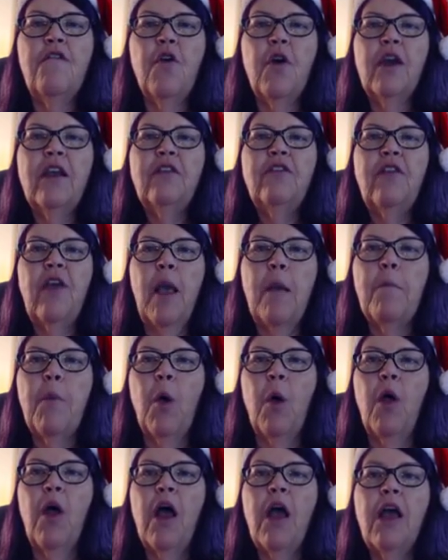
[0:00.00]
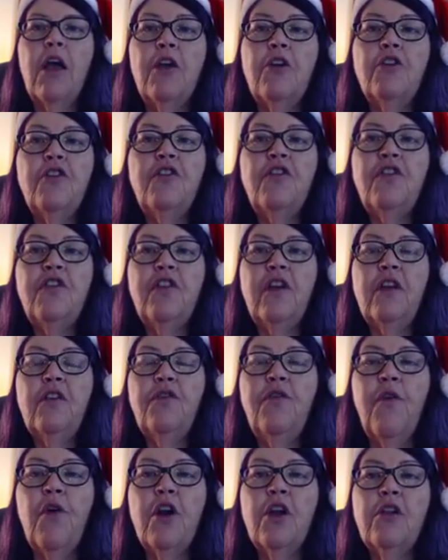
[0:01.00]
For example,
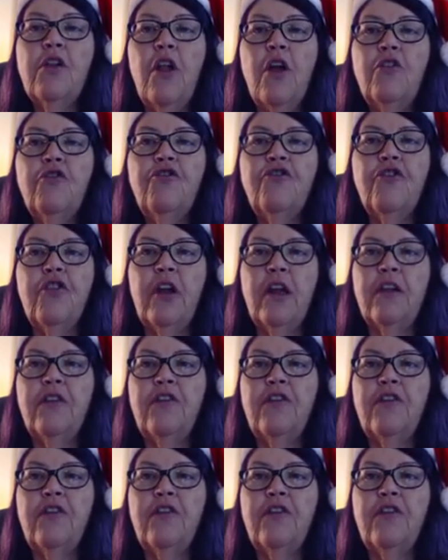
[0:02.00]
106 foreclosure